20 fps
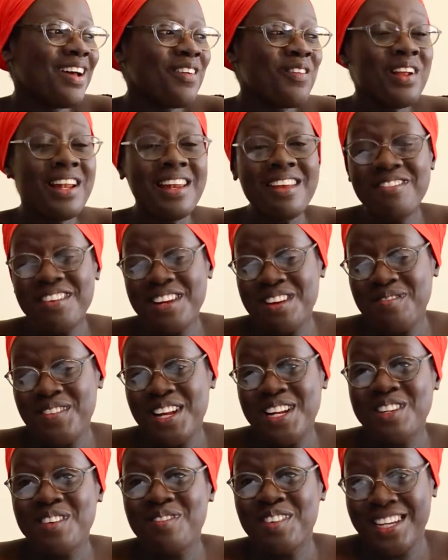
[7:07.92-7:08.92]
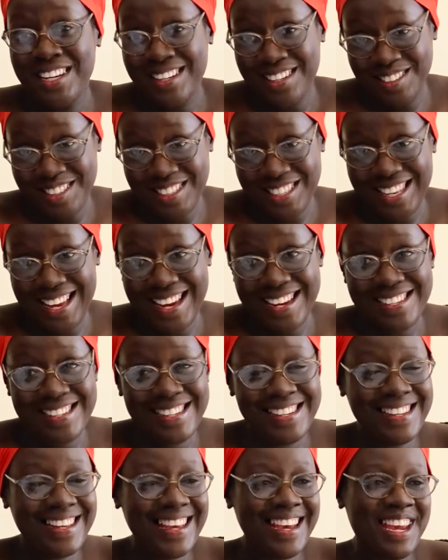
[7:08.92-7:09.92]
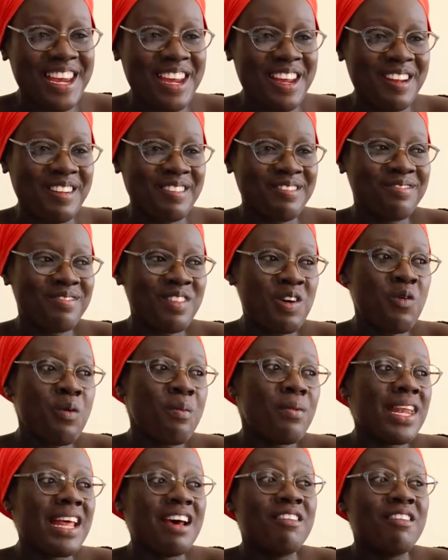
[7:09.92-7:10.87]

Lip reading: We live in a male-dominated society, and women